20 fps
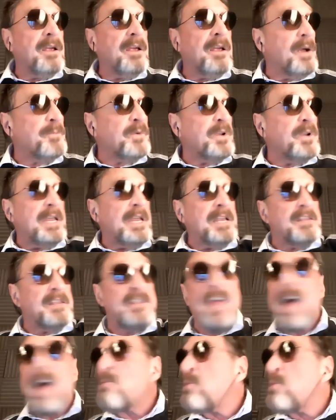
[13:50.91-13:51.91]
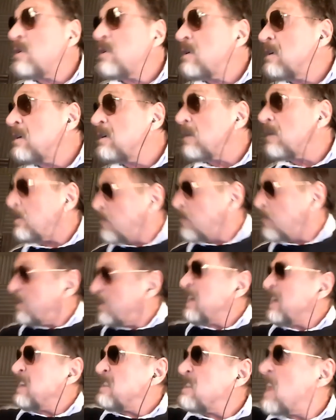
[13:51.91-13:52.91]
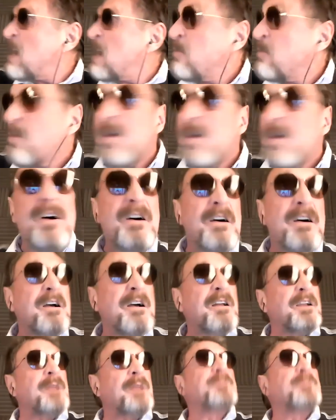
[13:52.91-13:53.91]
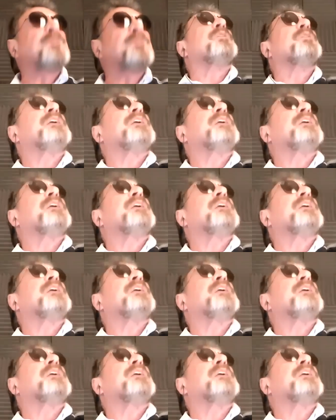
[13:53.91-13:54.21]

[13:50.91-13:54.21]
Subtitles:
I'm going to eat that one. I'm going to eat that one. I'm going to